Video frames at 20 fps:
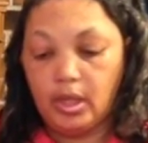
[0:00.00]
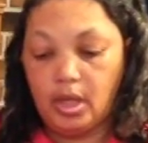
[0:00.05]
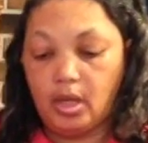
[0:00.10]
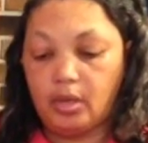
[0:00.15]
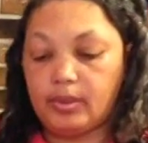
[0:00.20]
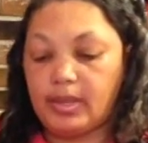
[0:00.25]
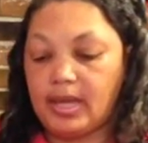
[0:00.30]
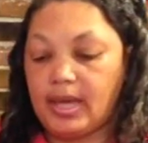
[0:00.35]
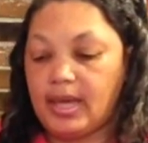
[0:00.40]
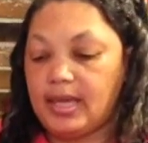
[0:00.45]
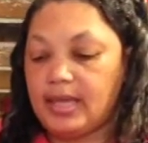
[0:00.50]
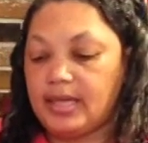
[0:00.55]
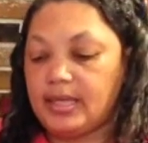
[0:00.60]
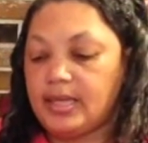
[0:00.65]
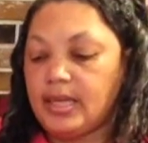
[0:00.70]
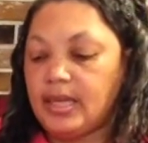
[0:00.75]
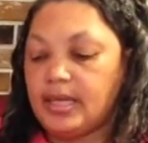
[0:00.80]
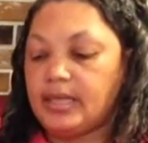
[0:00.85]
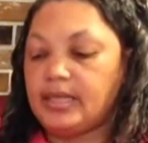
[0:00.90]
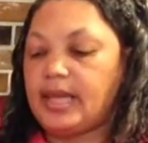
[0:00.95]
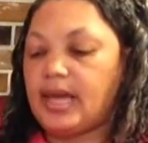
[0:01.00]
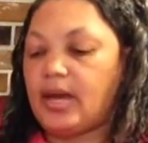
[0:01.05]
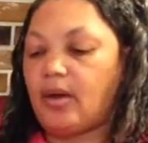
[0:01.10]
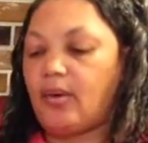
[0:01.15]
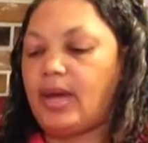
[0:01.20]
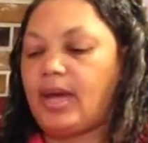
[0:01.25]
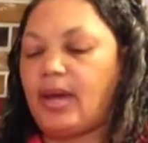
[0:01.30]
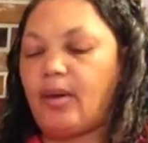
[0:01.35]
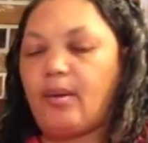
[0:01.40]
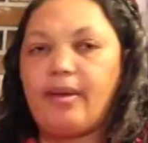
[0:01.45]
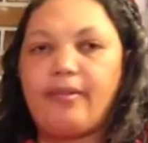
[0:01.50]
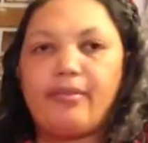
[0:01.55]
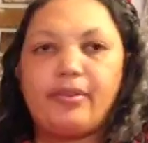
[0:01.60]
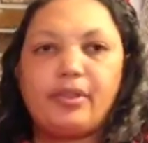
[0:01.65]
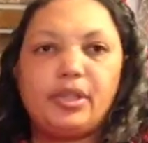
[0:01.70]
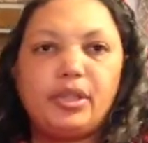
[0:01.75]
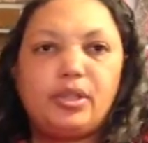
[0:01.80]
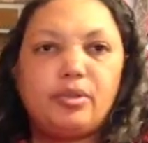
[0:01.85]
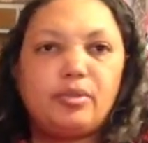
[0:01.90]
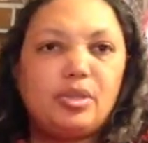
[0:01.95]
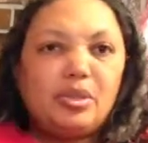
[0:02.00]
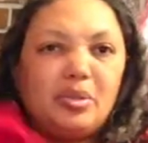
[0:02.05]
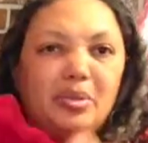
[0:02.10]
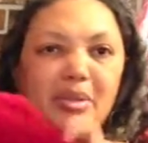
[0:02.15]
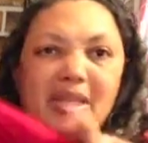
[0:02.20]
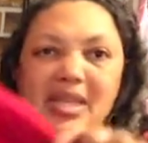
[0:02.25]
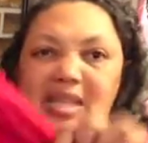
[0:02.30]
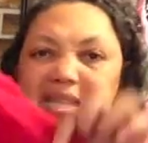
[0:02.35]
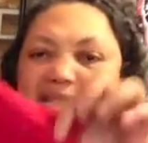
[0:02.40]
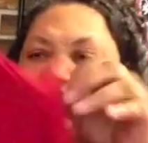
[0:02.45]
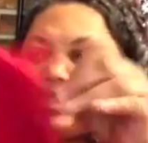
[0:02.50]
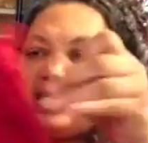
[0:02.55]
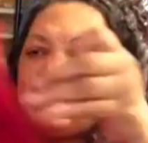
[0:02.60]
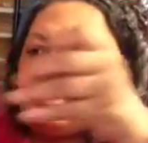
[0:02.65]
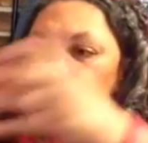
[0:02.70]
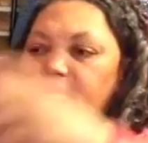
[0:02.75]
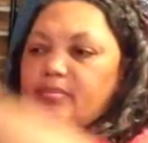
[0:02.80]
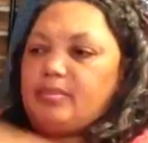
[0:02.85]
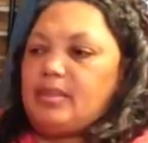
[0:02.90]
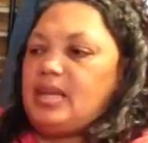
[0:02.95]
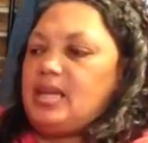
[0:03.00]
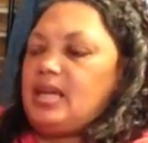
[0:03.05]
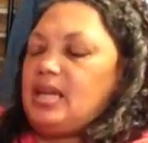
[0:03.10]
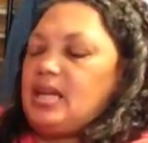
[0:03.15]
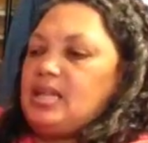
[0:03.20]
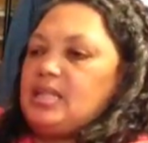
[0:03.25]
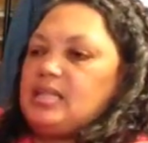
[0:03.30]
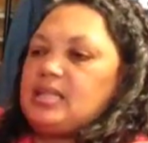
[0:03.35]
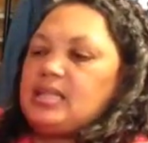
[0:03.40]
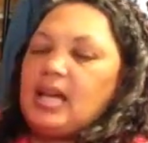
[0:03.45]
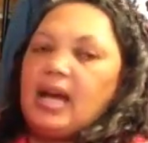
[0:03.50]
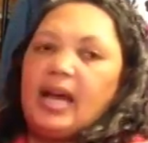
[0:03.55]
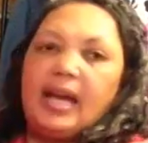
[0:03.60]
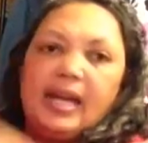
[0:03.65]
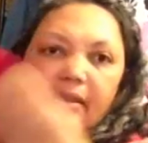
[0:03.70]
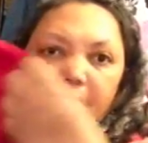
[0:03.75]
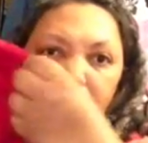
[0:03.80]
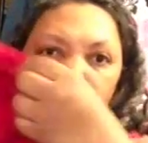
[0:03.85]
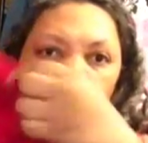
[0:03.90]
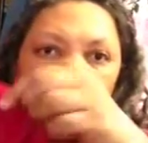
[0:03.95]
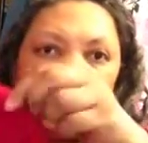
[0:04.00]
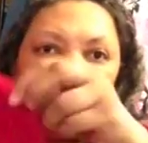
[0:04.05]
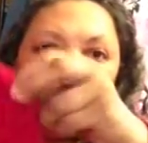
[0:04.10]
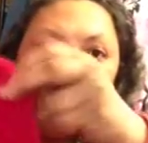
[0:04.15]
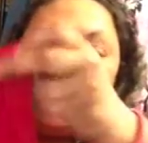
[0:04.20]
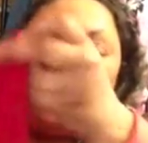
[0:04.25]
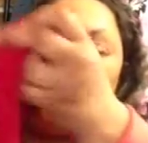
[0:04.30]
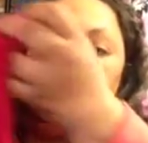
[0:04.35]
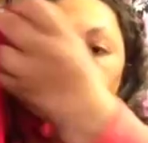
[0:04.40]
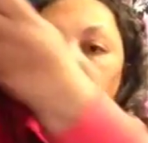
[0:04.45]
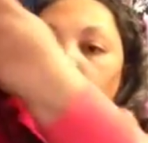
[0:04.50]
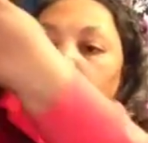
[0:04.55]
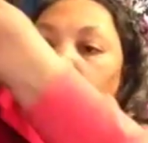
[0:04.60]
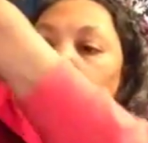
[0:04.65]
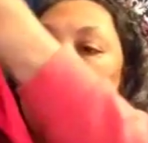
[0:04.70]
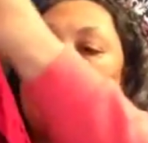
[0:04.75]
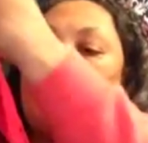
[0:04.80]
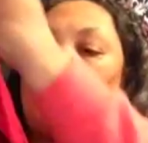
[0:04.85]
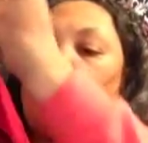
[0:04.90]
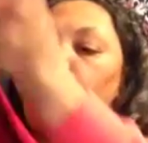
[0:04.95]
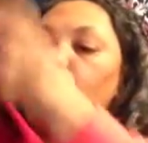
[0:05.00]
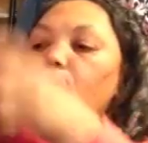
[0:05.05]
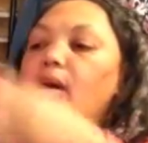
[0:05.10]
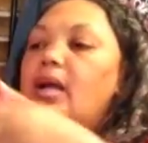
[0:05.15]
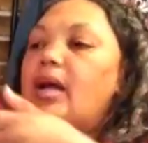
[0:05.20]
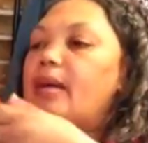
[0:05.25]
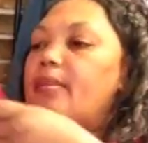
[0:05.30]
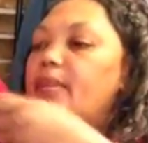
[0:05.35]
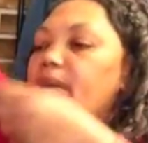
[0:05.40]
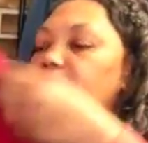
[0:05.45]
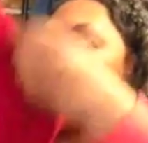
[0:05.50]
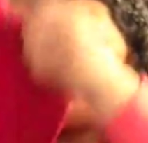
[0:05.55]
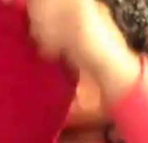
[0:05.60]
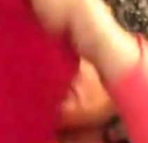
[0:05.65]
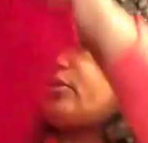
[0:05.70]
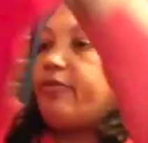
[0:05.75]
Okay? Now, however you do this is kind of up to you. But what I'm going to